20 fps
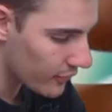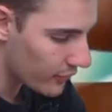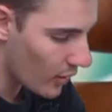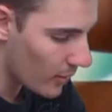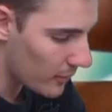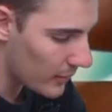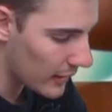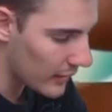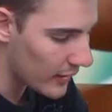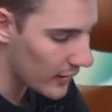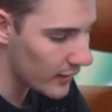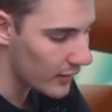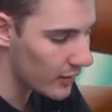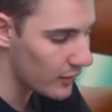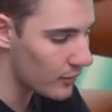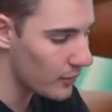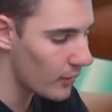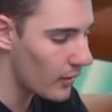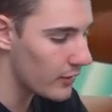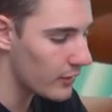from
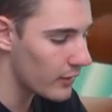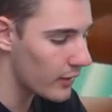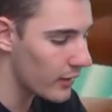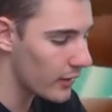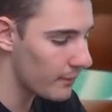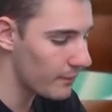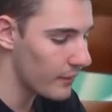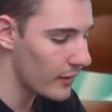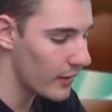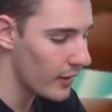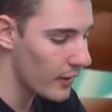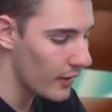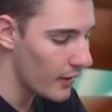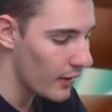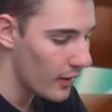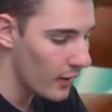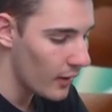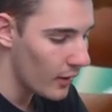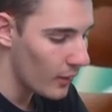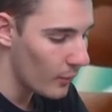Guardians Rising.
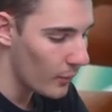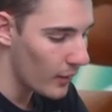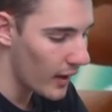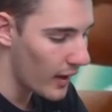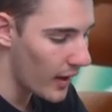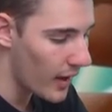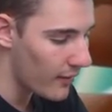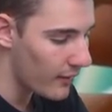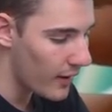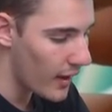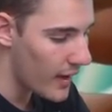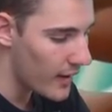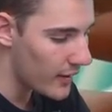We have